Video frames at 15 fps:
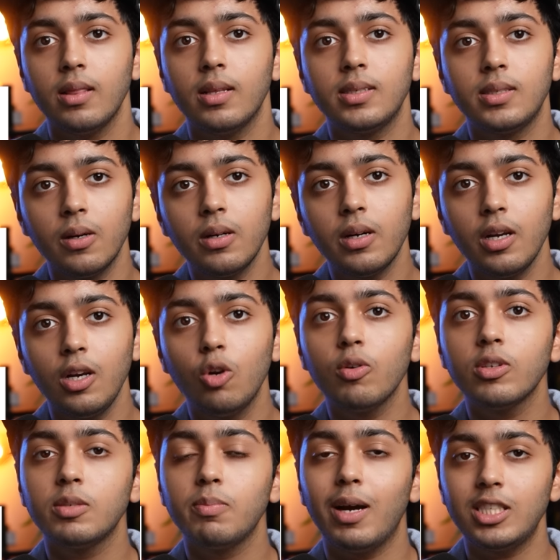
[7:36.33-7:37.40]
the circle
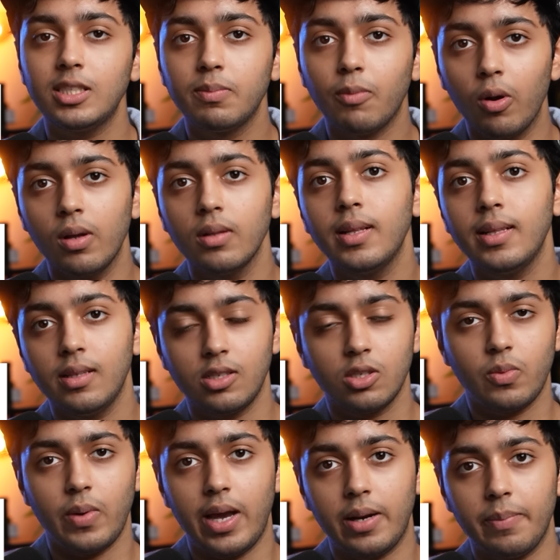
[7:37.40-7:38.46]
looks much smaller than the
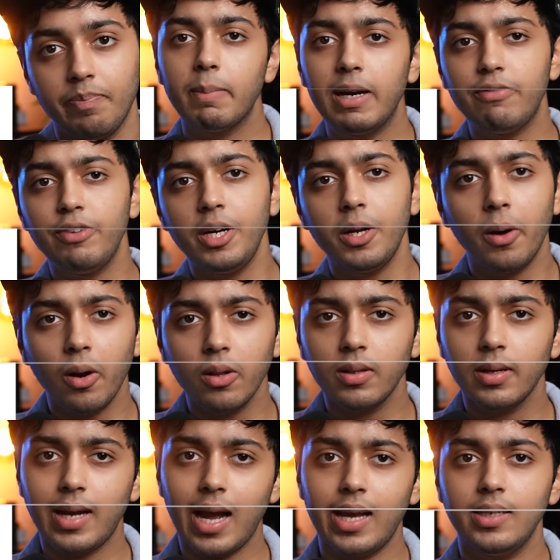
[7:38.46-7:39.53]
square. But if we turn on
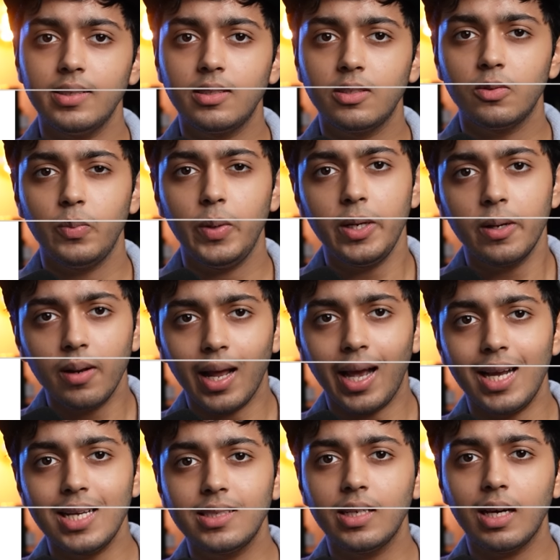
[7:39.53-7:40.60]
the guides, we
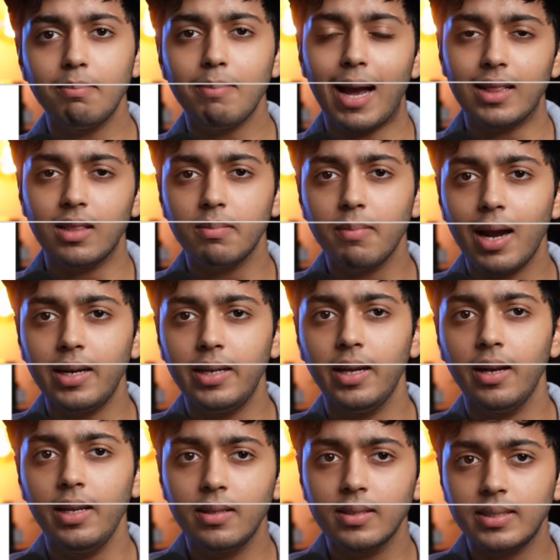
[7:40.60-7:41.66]
realize they are
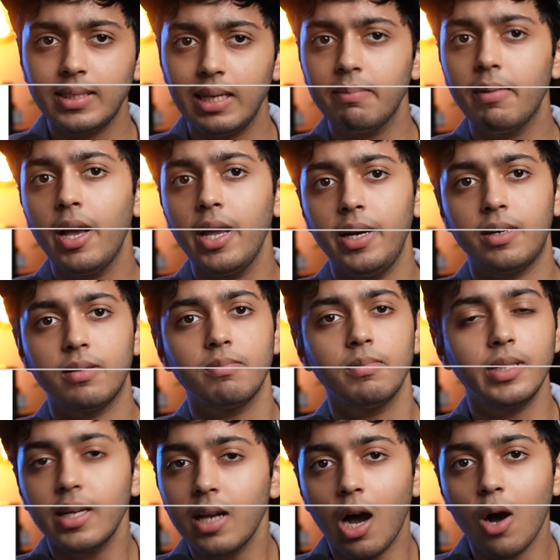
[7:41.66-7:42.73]
mathematically the same height.
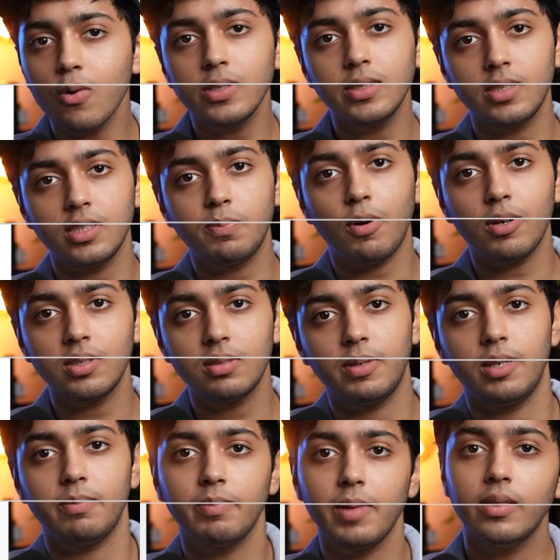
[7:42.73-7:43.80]
Then how is this
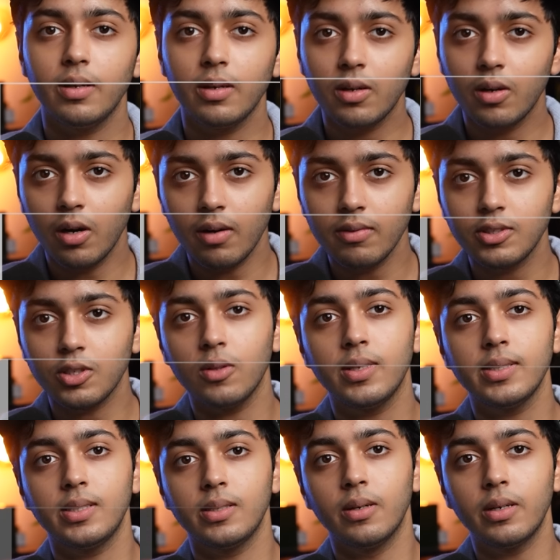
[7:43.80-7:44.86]
possible? The curves on
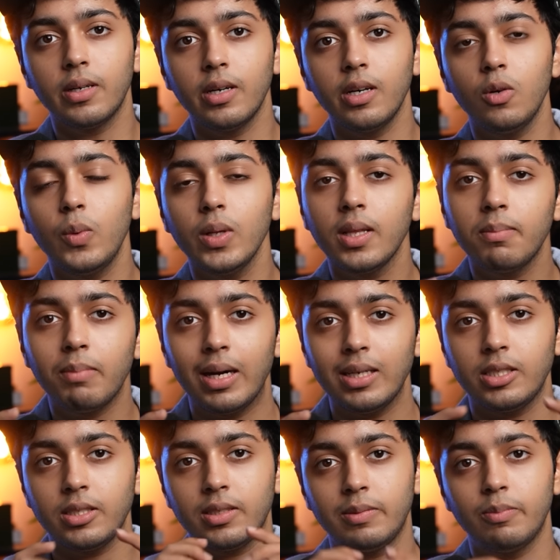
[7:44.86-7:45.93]
the circle with a
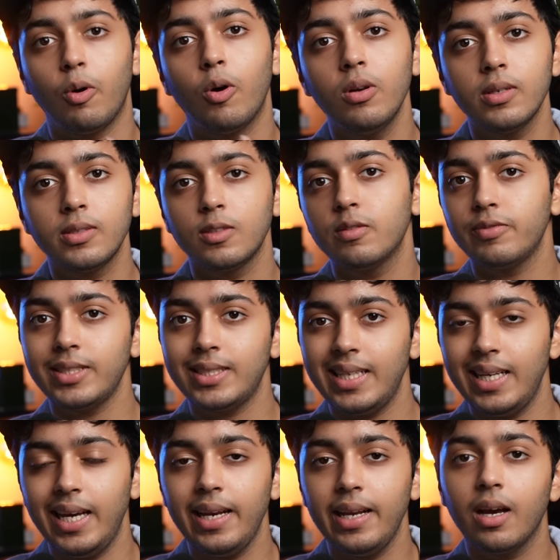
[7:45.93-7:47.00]
much smaller surface
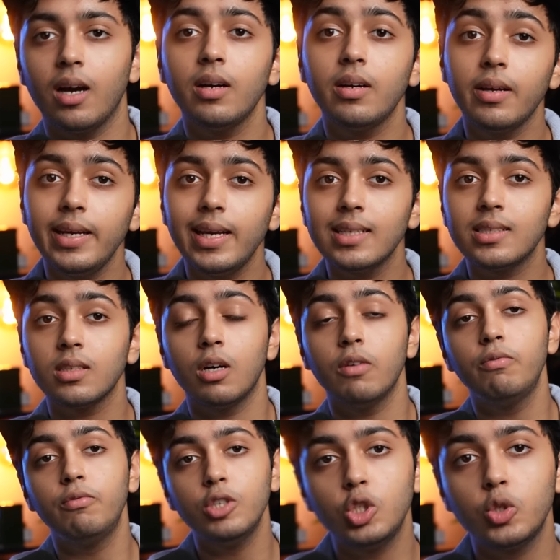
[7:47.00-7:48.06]
area creates a
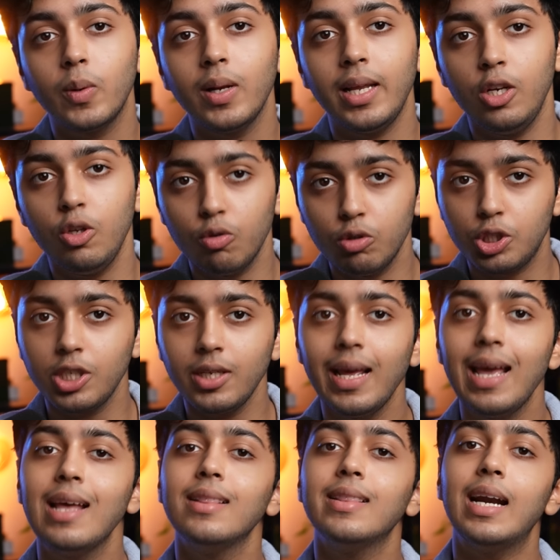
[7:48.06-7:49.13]
visual illusion
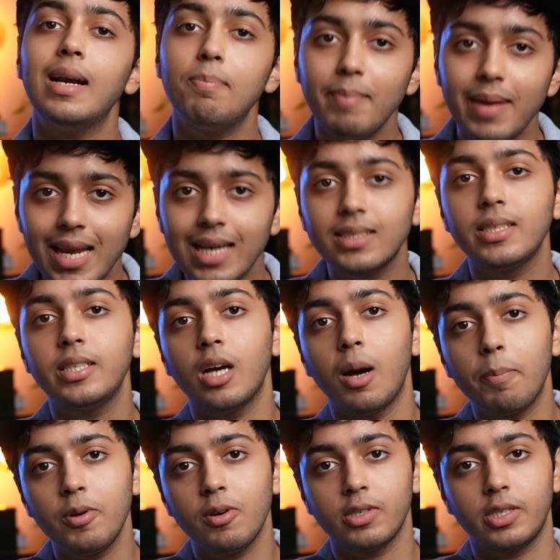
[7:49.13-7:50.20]
that makes it
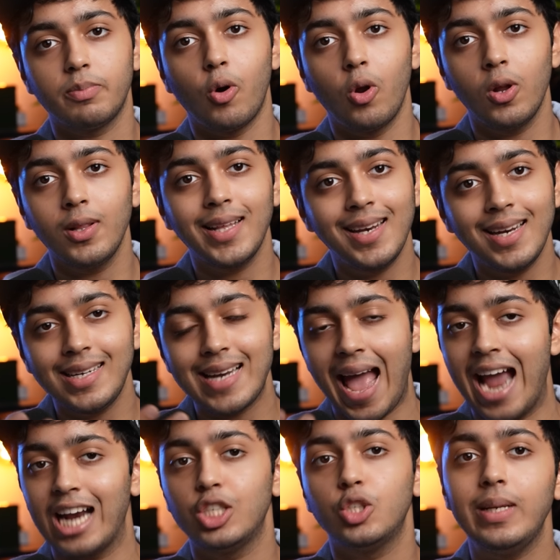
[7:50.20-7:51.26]
appear smaller than it
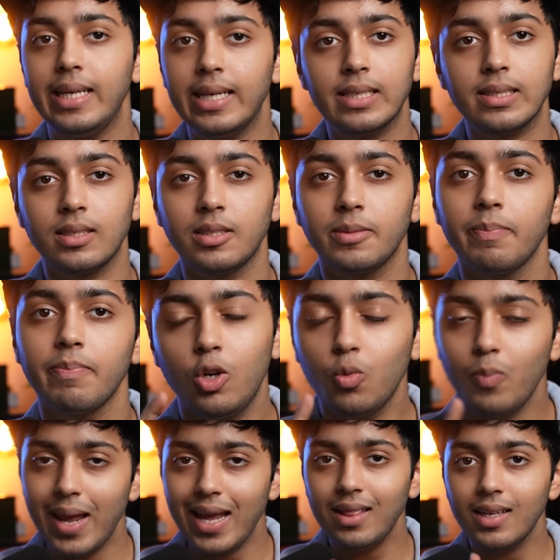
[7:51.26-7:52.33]
actually is.
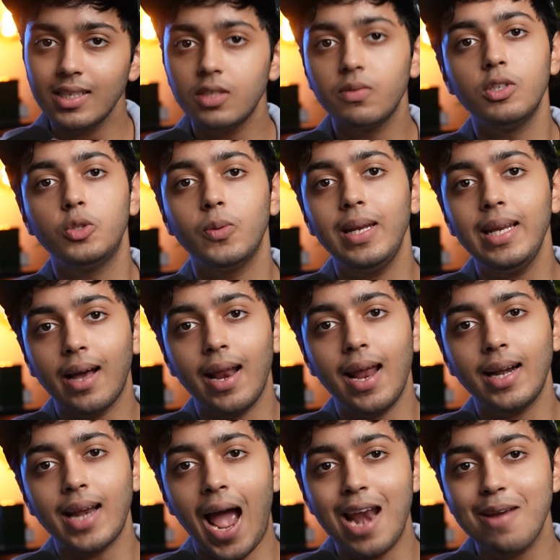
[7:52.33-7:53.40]
To make this visually
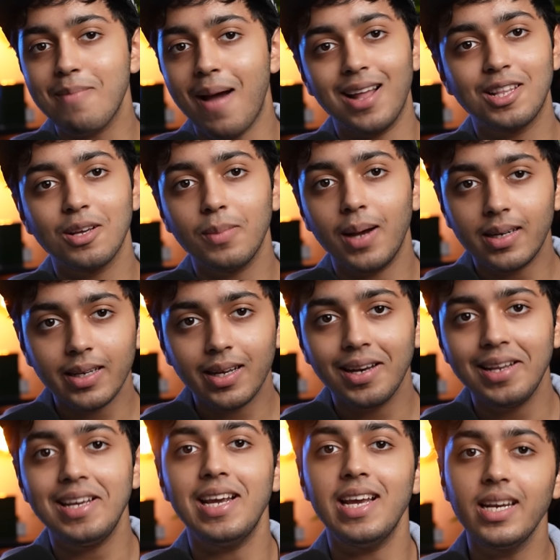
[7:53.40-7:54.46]
correct and
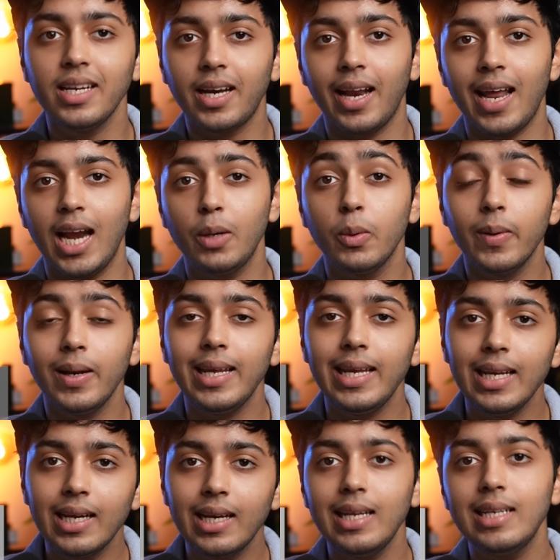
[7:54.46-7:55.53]
mathematically incorrect, we will
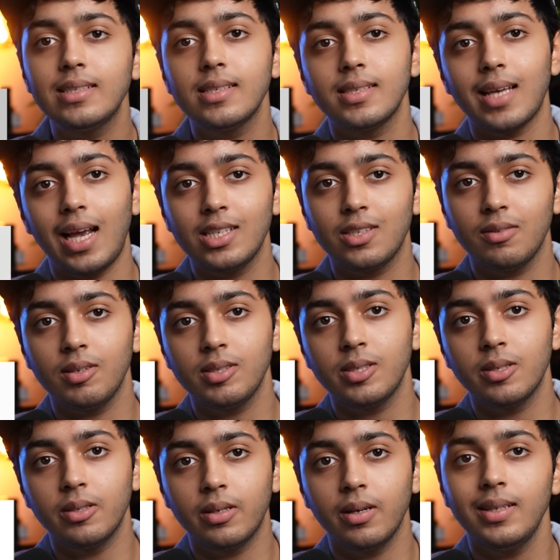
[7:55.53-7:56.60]
increase the size of the
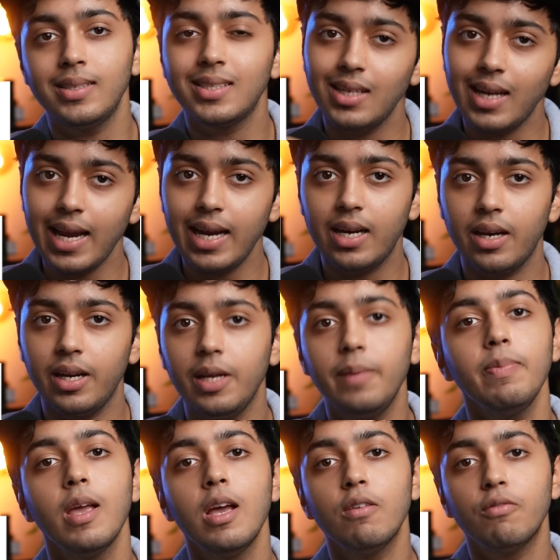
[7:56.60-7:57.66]
circle
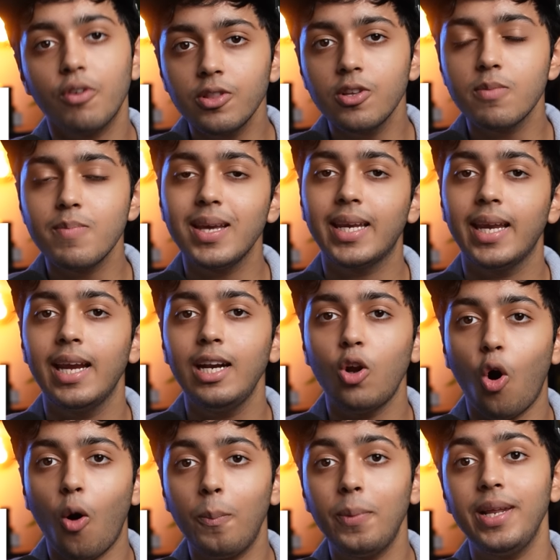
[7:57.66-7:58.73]
slightly, further making
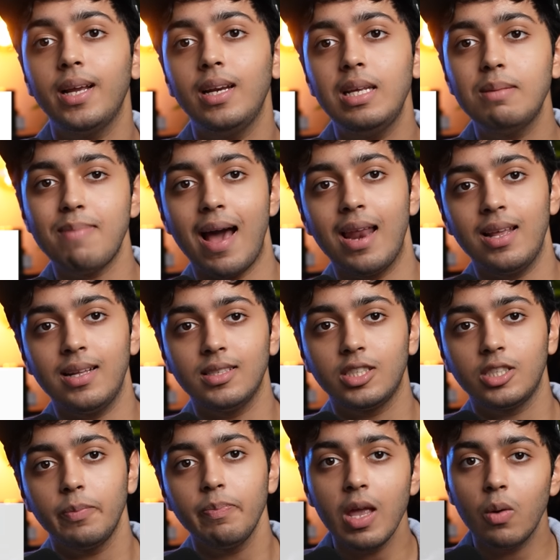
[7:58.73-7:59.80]
it optically
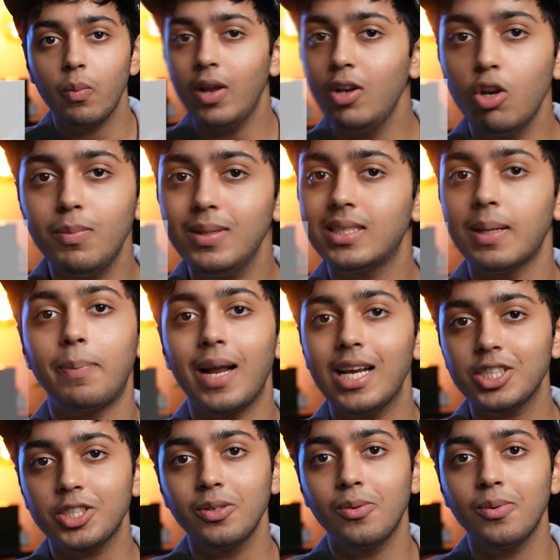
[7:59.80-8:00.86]
balanced. Well, you'll be
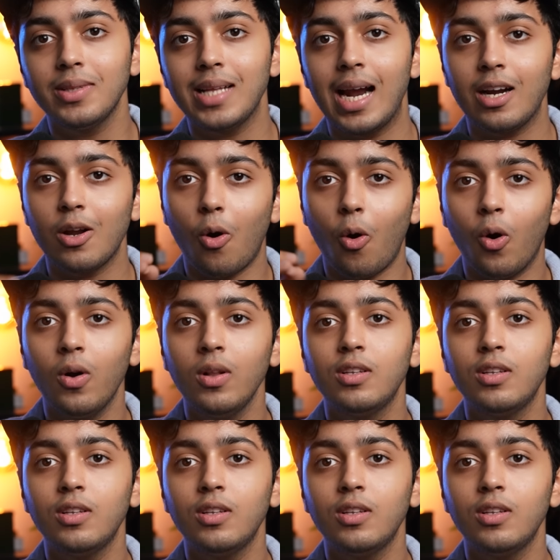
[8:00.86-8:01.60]
surprised to know that all